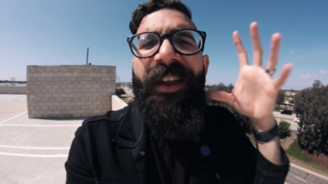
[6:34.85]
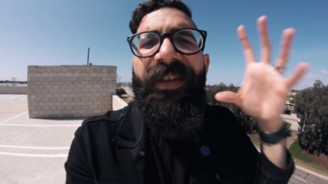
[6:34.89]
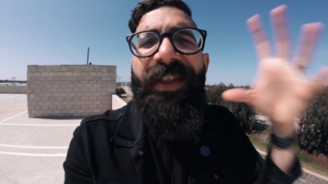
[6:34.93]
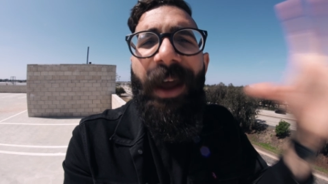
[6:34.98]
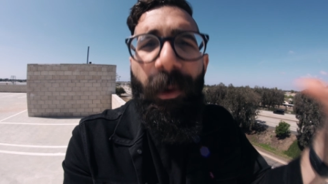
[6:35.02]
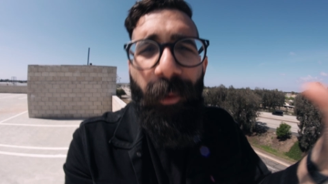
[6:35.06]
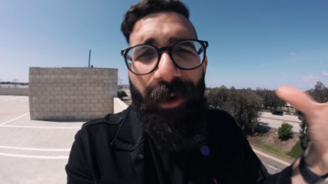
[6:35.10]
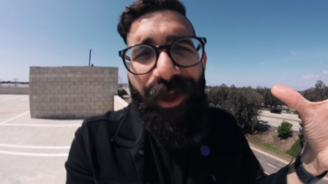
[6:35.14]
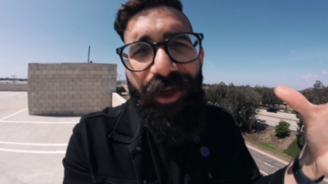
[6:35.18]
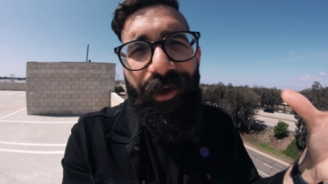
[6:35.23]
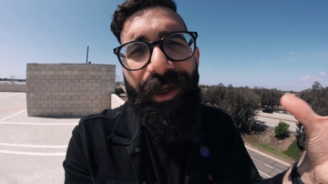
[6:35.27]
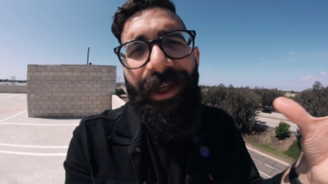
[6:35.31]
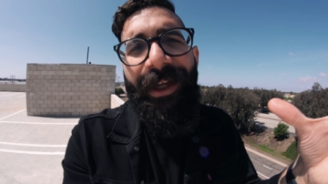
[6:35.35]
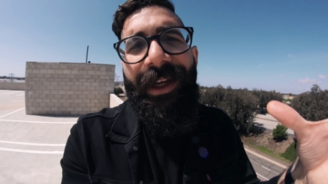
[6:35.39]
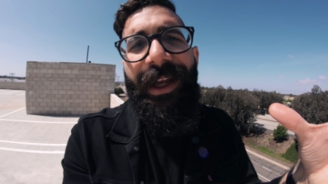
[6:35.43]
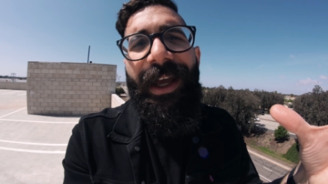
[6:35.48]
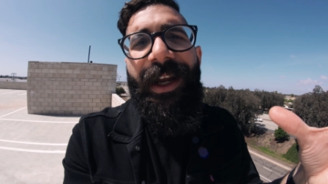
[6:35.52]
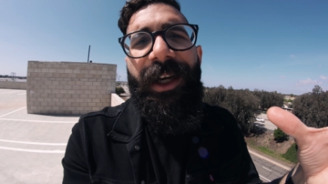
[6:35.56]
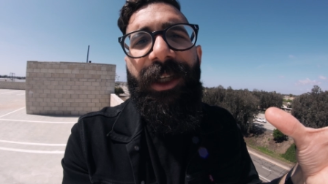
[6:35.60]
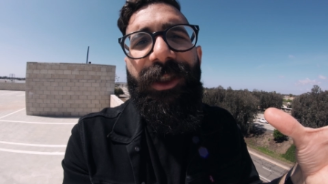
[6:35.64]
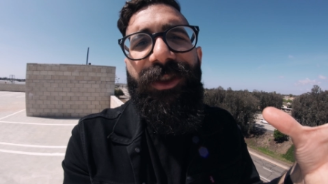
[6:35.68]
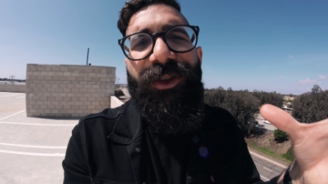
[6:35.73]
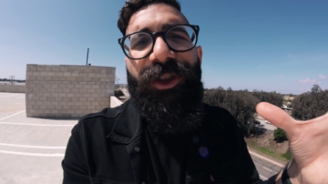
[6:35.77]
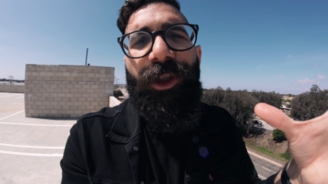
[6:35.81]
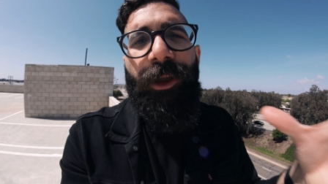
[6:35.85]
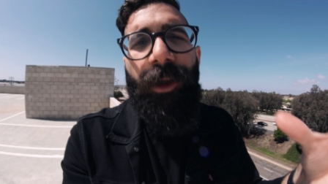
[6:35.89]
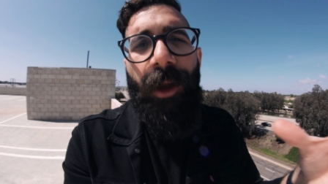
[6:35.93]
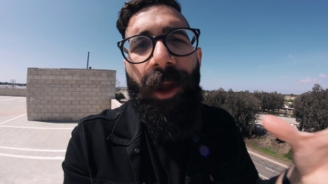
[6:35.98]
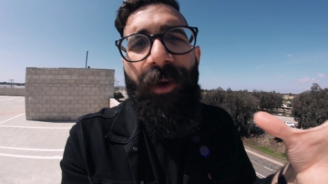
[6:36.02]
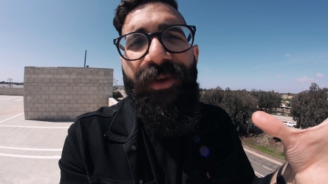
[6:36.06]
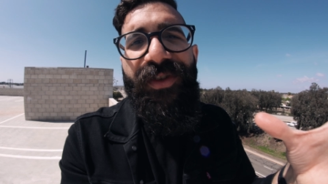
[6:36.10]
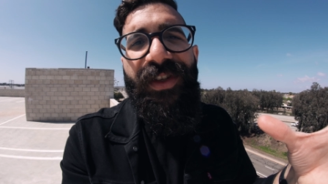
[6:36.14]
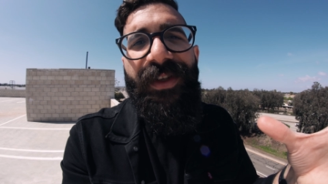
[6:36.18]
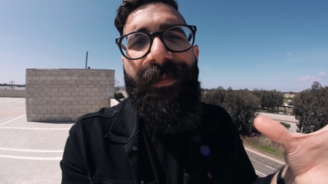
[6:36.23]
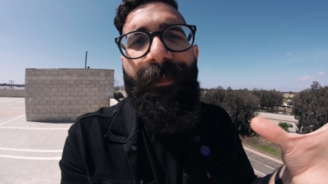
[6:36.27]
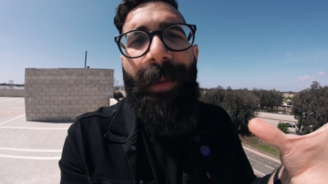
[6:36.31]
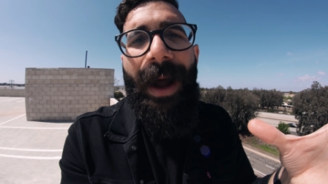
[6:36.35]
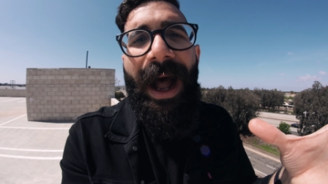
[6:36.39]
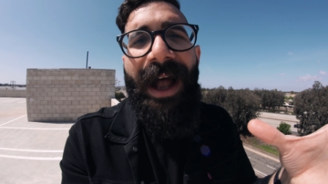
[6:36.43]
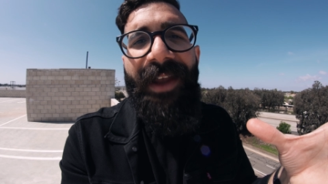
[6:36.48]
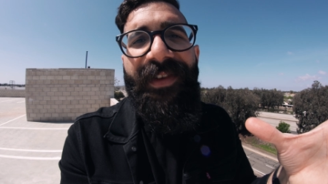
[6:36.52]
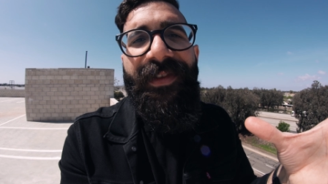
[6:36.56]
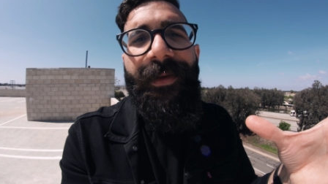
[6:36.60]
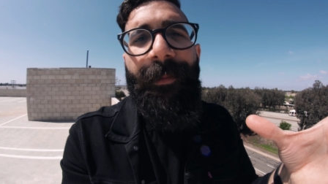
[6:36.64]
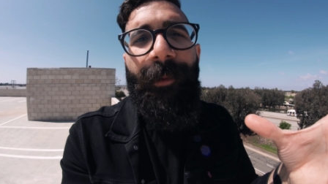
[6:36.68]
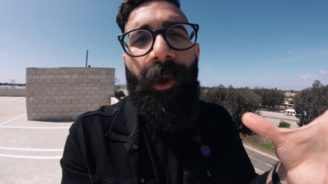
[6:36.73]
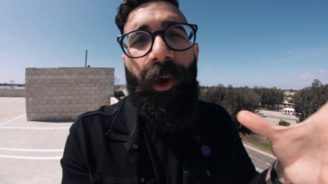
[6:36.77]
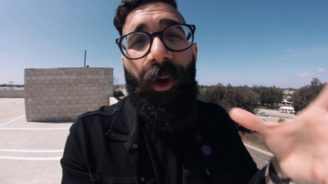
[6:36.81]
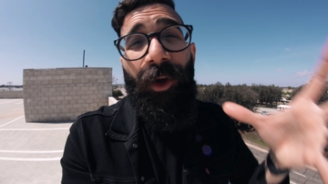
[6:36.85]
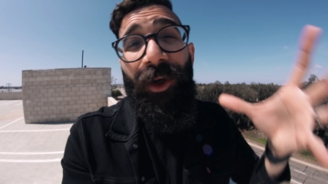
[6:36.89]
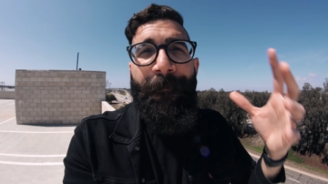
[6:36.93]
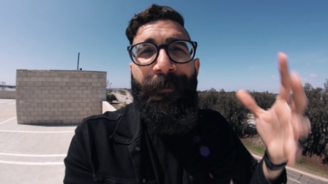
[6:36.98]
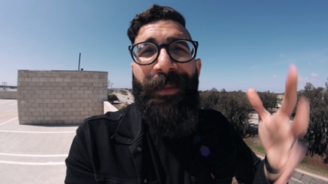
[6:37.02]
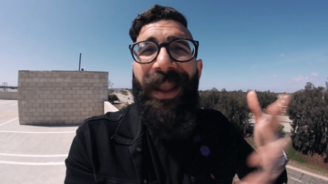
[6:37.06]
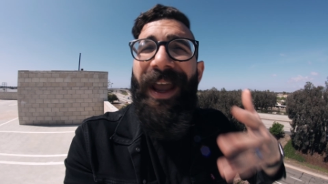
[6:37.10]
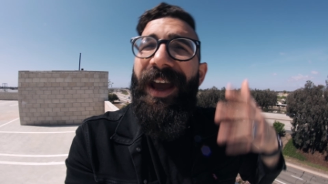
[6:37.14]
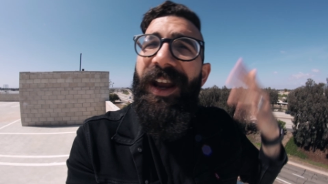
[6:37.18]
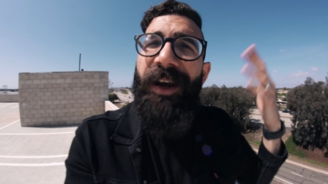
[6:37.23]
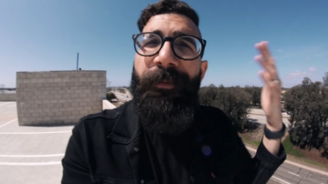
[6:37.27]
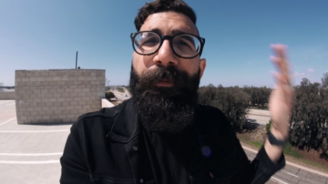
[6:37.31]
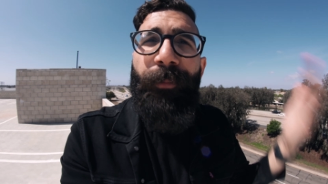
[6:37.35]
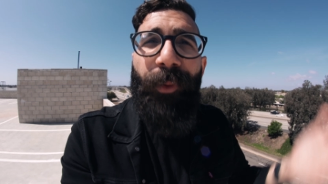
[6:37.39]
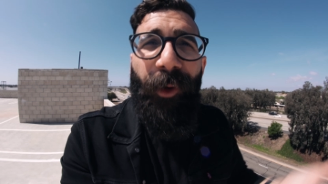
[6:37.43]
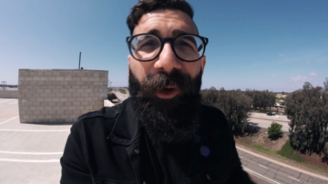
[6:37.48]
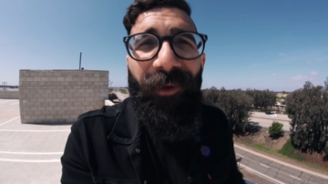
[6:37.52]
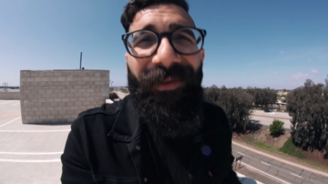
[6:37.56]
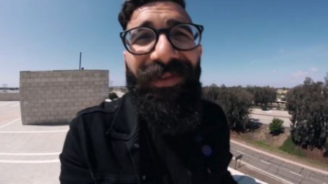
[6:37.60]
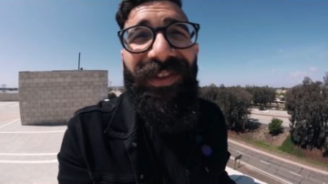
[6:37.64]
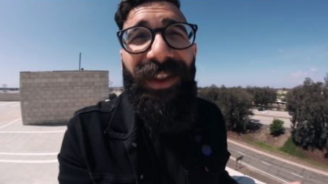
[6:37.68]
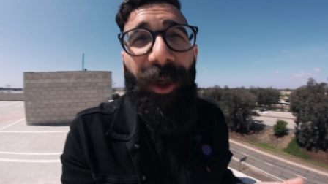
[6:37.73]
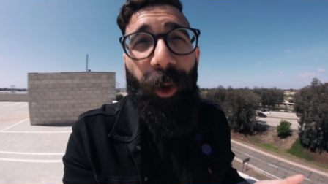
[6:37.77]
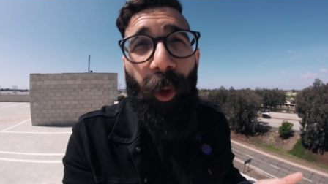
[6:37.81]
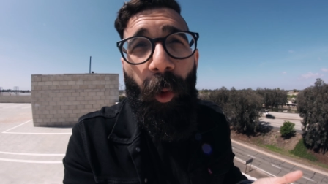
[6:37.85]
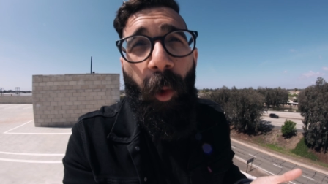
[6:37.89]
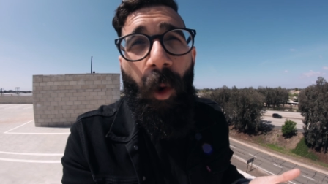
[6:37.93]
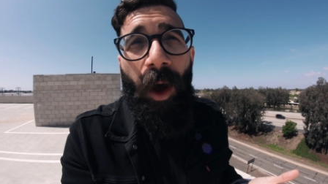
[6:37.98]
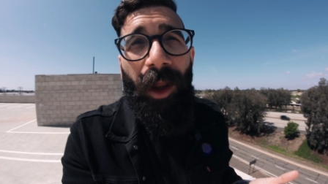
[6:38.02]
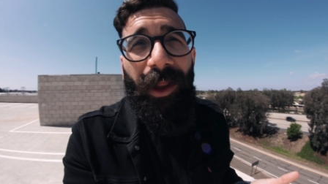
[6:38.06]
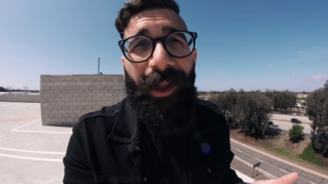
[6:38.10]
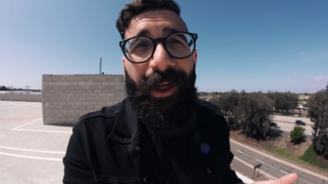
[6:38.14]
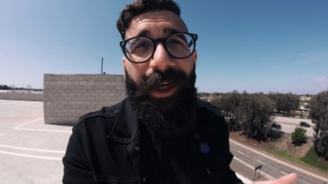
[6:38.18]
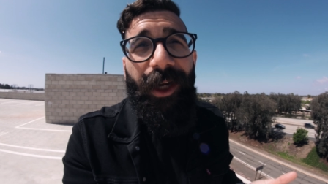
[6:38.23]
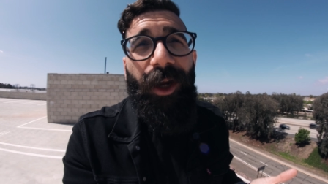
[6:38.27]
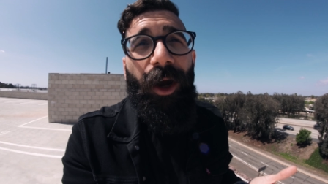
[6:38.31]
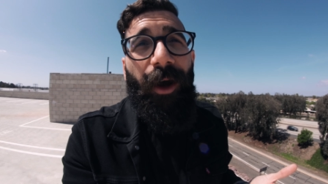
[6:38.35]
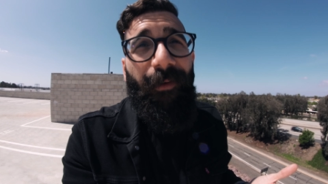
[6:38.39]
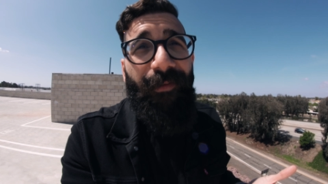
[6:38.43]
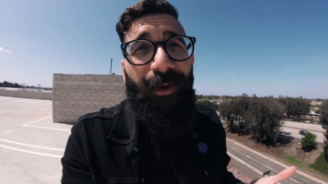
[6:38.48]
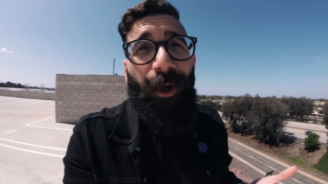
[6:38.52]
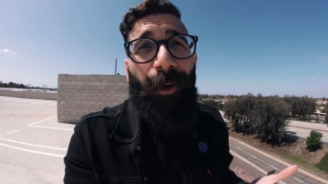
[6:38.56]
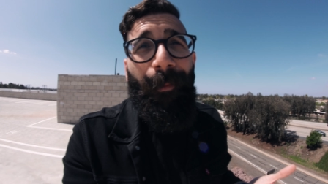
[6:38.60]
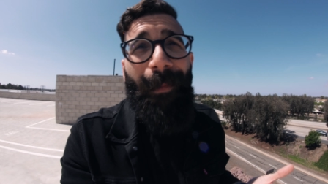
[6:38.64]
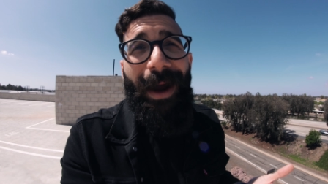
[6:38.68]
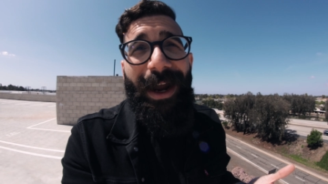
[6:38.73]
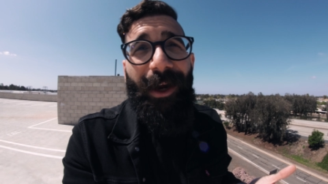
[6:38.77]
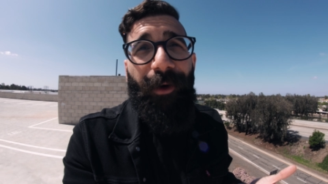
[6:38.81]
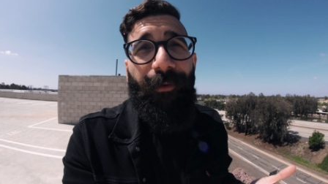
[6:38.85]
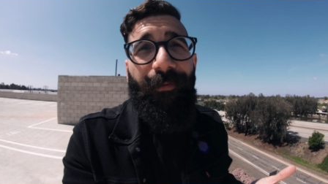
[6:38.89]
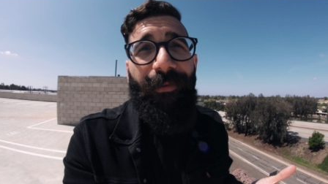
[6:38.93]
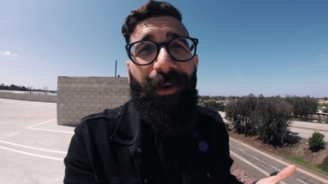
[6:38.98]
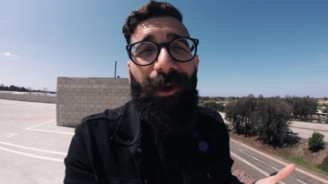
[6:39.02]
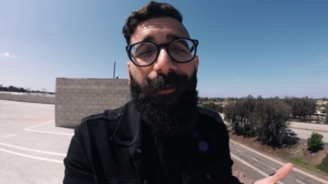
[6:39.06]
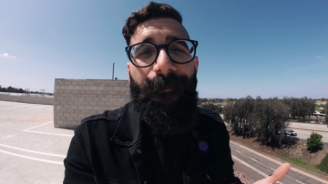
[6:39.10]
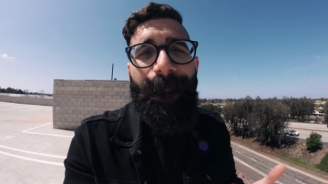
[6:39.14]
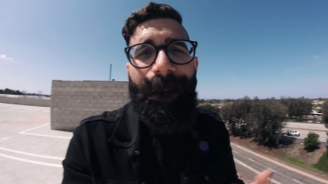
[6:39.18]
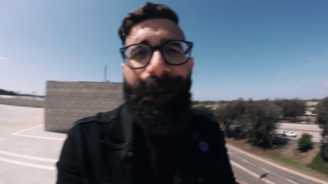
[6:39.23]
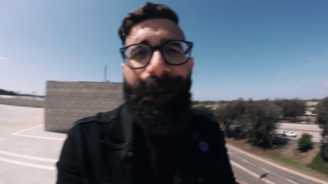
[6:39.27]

That way you can get as close as possible and improve the quality of your microphone.